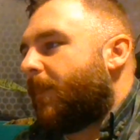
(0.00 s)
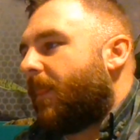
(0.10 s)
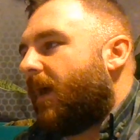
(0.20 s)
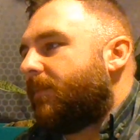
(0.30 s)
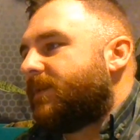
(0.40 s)

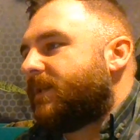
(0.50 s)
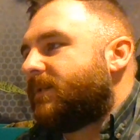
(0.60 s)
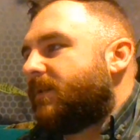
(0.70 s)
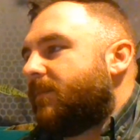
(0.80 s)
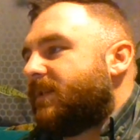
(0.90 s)
The
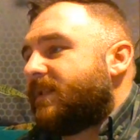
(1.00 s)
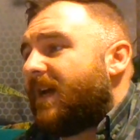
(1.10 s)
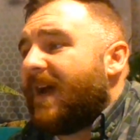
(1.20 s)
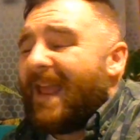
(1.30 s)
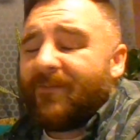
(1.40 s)
6 of them is
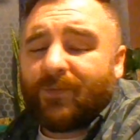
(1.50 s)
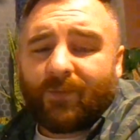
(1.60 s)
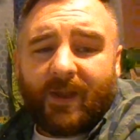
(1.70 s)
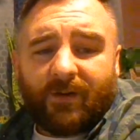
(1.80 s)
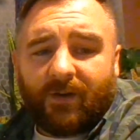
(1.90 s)
that I haven't
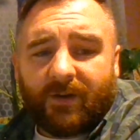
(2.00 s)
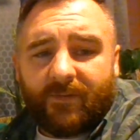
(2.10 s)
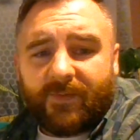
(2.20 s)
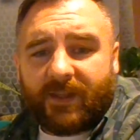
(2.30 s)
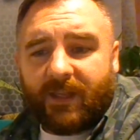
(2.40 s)
read all
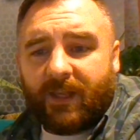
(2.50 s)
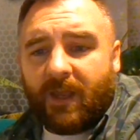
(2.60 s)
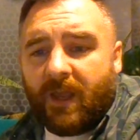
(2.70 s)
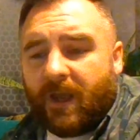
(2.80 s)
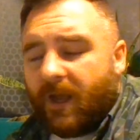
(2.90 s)
of the
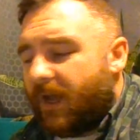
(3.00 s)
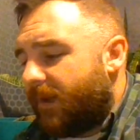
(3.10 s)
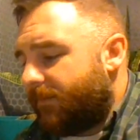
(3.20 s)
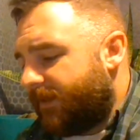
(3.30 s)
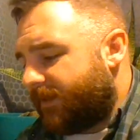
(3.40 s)

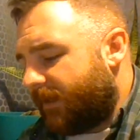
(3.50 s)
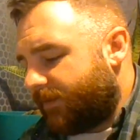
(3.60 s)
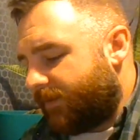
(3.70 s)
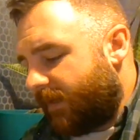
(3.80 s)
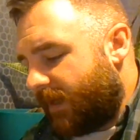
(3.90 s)

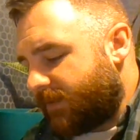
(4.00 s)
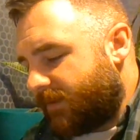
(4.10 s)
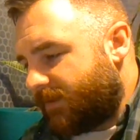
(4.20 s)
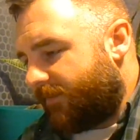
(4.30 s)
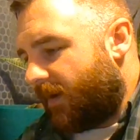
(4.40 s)
titles for the
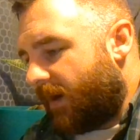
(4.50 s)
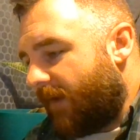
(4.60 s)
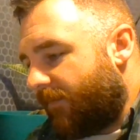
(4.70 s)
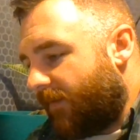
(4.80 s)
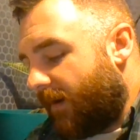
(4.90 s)
X-Men so far.
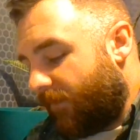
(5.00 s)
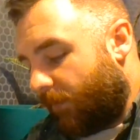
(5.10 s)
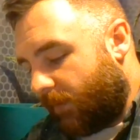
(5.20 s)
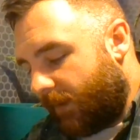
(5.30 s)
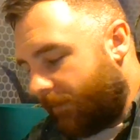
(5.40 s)
I've
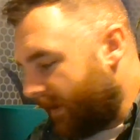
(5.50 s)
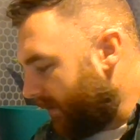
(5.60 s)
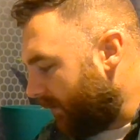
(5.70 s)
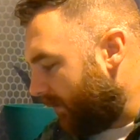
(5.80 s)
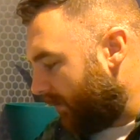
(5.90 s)
only
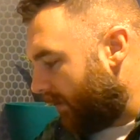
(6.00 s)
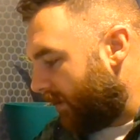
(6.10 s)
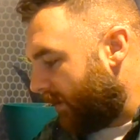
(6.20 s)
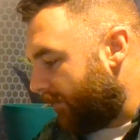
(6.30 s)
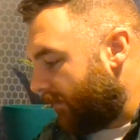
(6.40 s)
been
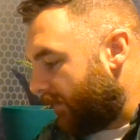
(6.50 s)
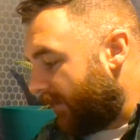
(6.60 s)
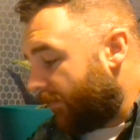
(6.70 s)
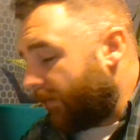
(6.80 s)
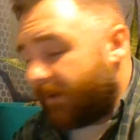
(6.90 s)

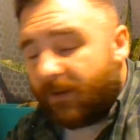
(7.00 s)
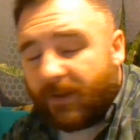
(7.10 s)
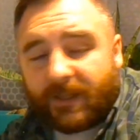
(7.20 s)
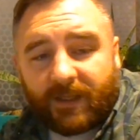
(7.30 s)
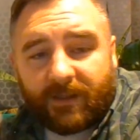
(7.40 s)

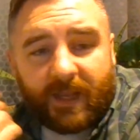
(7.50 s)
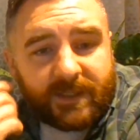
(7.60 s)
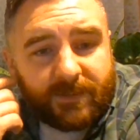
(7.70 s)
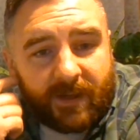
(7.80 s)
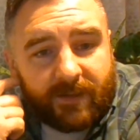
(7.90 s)
collecting
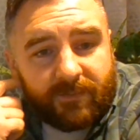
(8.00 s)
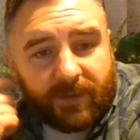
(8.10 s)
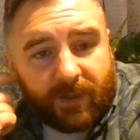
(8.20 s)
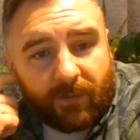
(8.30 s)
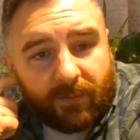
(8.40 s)
X-Men
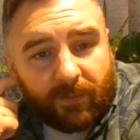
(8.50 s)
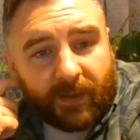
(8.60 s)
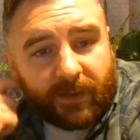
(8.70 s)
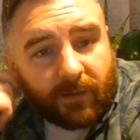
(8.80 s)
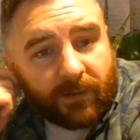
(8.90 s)
the
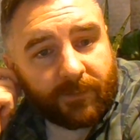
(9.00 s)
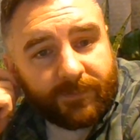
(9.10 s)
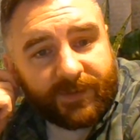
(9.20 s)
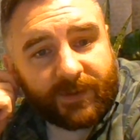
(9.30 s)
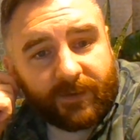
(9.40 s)
regular
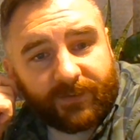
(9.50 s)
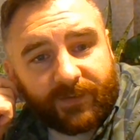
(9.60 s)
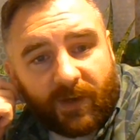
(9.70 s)
series.